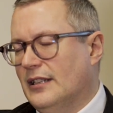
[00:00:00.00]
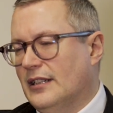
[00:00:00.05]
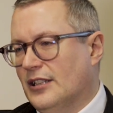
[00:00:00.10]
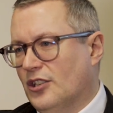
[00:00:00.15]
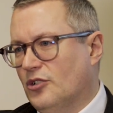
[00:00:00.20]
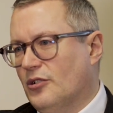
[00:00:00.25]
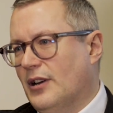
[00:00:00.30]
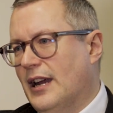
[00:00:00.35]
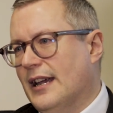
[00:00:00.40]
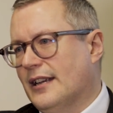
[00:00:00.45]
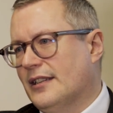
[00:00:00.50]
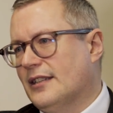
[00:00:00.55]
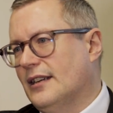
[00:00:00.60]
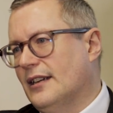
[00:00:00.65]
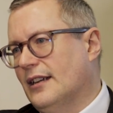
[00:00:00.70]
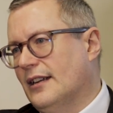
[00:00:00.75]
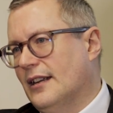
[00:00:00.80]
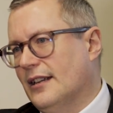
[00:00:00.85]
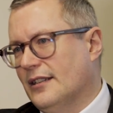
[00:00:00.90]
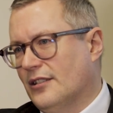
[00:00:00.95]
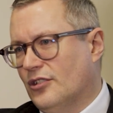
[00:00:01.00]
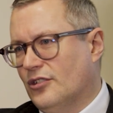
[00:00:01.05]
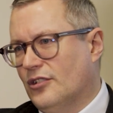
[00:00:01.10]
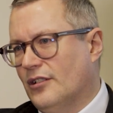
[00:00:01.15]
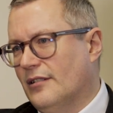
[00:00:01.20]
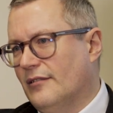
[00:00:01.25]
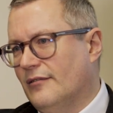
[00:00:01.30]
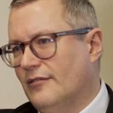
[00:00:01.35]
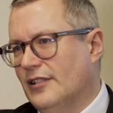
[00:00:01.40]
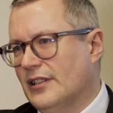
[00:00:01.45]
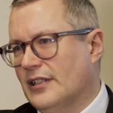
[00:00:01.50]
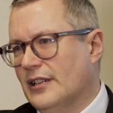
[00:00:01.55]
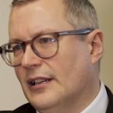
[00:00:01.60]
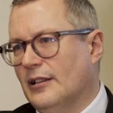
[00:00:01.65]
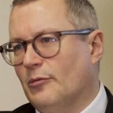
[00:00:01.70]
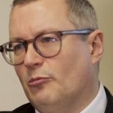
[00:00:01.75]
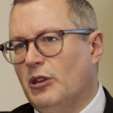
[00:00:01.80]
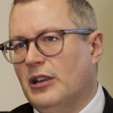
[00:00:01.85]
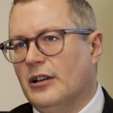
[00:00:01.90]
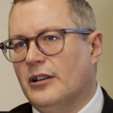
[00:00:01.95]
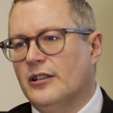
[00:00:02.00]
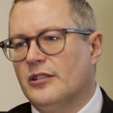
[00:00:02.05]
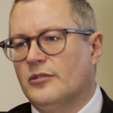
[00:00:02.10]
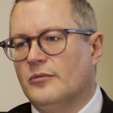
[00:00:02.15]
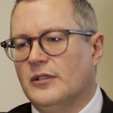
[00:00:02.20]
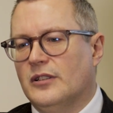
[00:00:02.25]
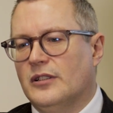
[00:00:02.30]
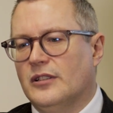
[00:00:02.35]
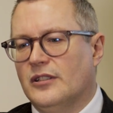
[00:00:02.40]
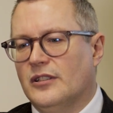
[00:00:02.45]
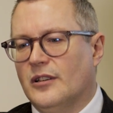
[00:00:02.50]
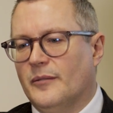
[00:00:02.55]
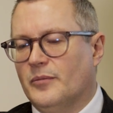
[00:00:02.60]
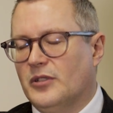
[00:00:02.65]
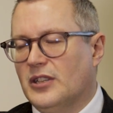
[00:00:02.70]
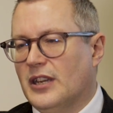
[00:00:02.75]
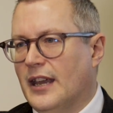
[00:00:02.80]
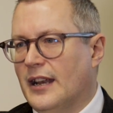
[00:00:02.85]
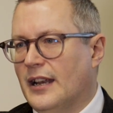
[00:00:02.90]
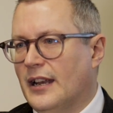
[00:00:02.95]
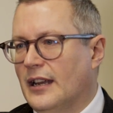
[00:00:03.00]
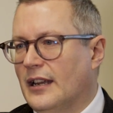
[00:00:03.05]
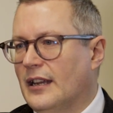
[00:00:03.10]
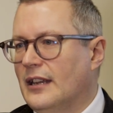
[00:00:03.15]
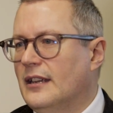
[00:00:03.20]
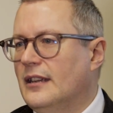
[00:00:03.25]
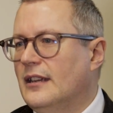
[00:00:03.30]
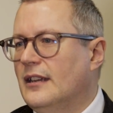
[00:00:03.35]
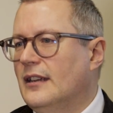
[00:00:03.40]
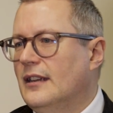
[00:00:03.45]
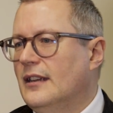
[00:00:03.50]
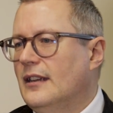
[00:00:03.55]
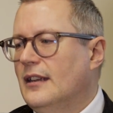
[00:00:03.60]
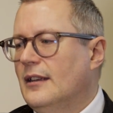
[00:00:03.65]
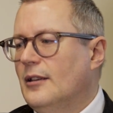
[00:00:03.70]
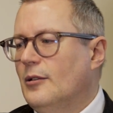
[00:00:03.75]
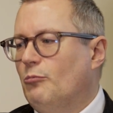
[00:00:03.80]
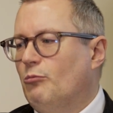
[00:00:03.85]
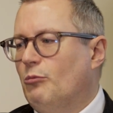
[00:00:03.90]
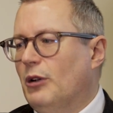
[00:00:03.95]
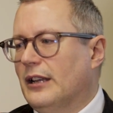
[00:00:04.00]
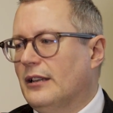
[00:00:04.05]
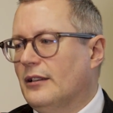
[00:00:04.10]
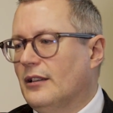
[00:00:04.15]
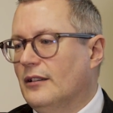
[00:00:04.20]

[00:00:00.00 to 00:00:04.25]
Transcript: distressing and has a certain physical appearance which is upsetting. But